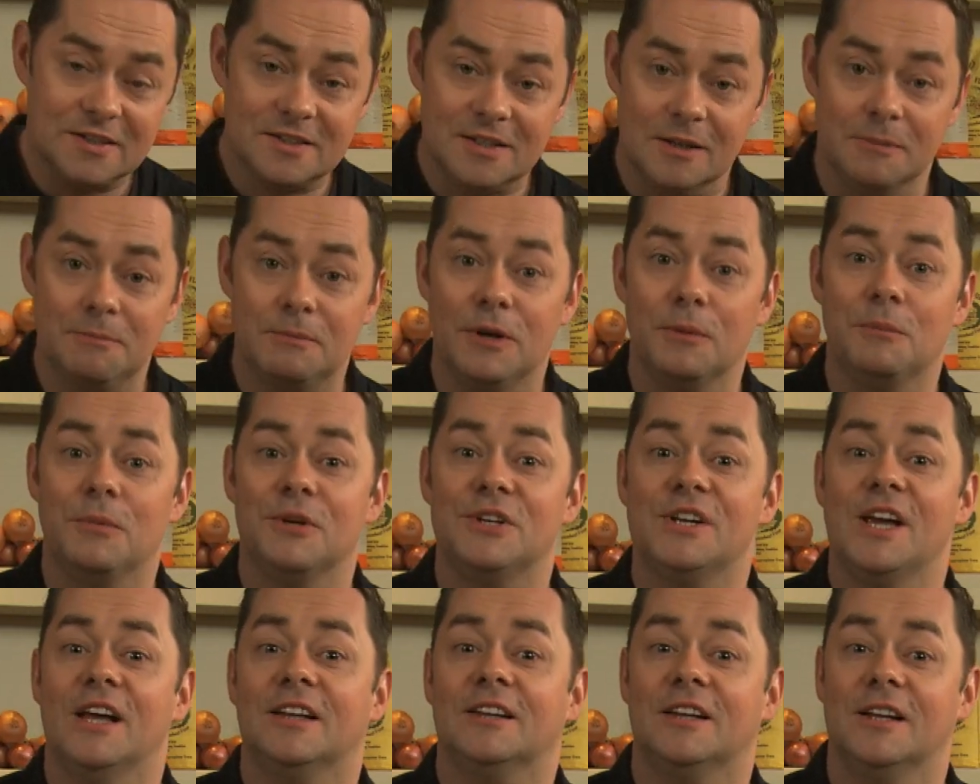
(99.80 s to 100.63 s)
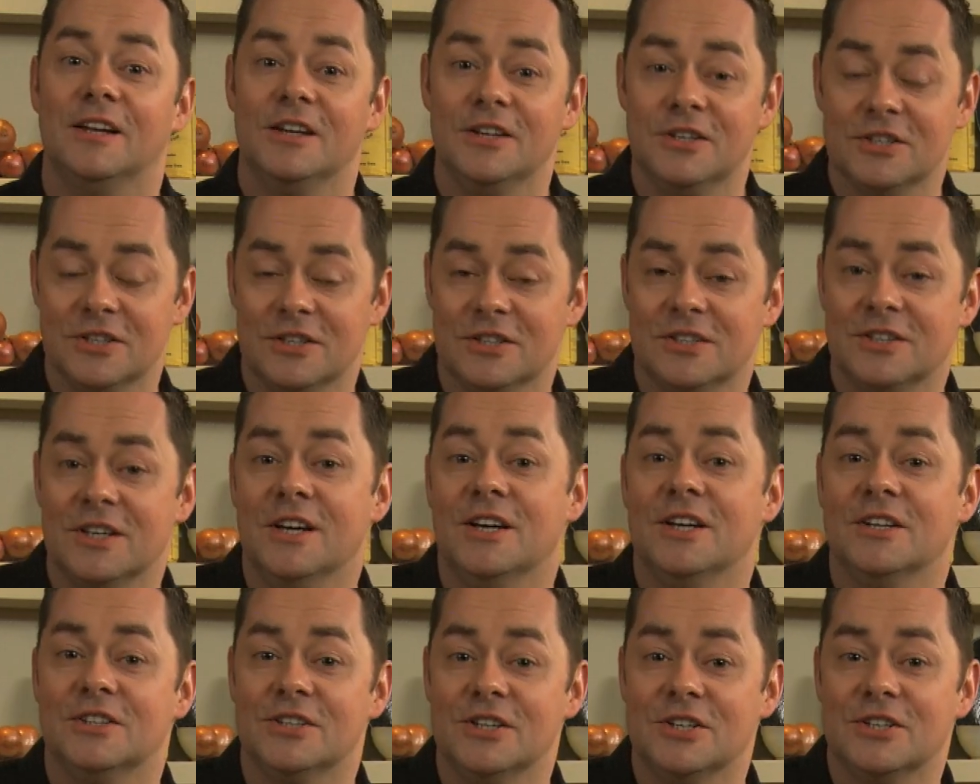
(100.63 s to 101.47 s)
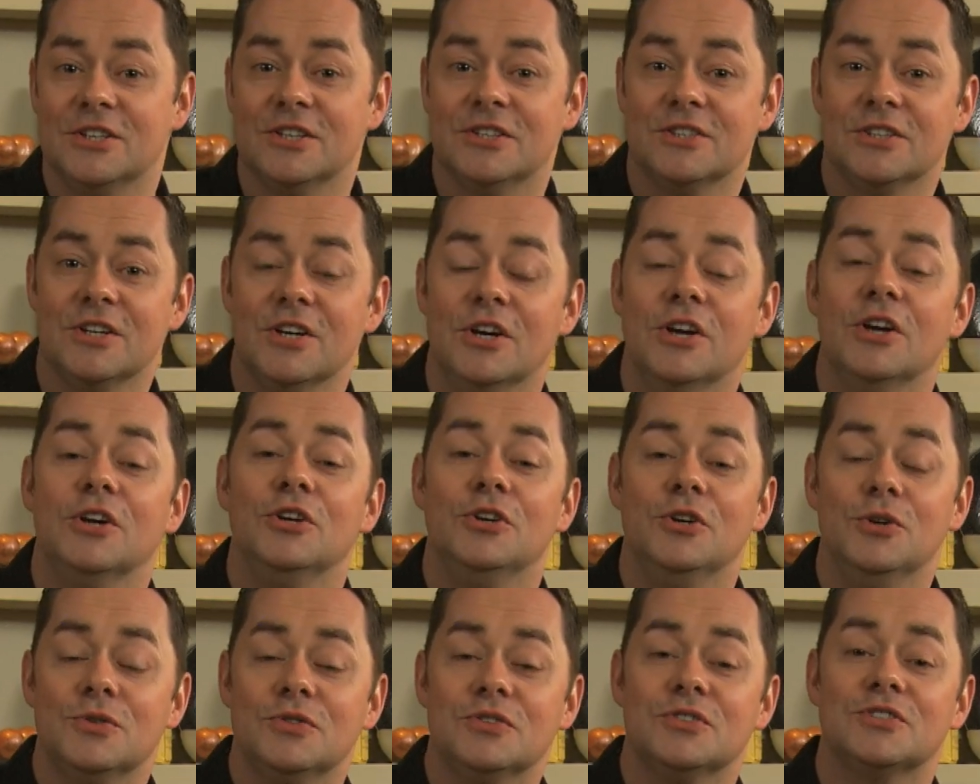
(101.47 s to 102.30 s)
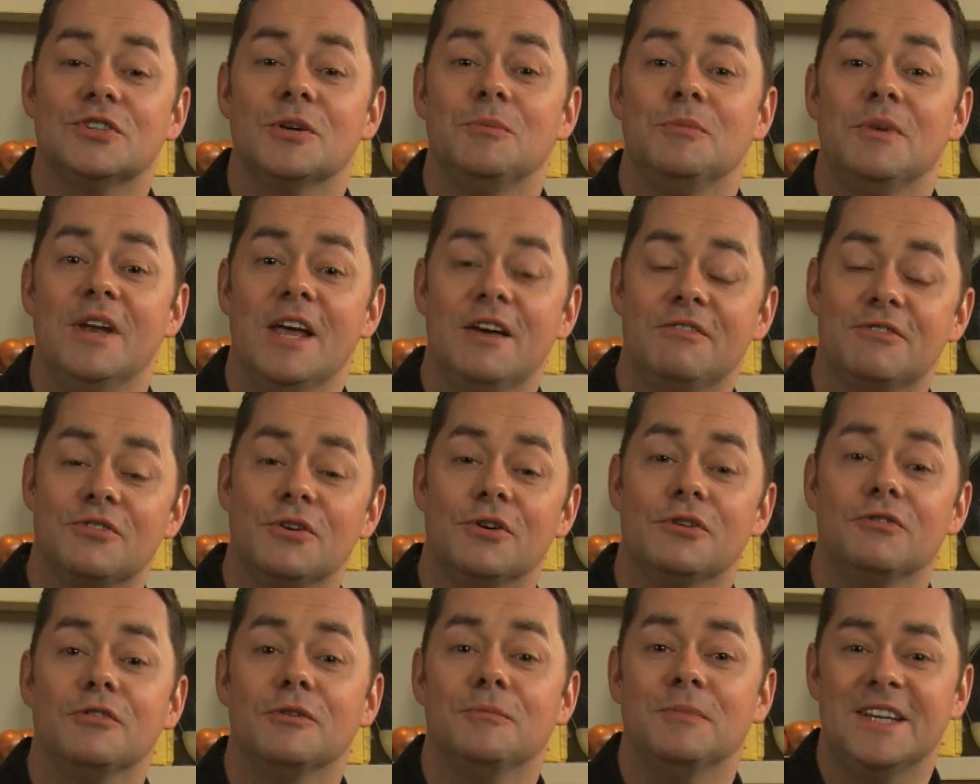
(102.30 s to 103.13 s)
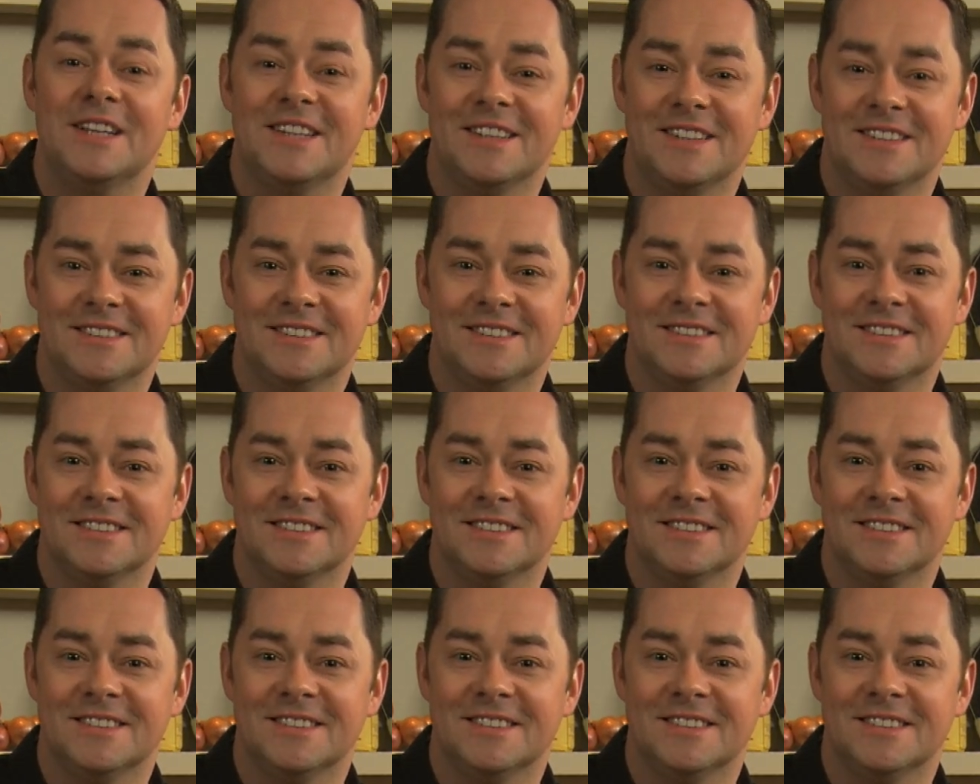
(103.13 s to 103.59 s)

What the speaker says: simple, but yet delicious dishes using some leftover meat.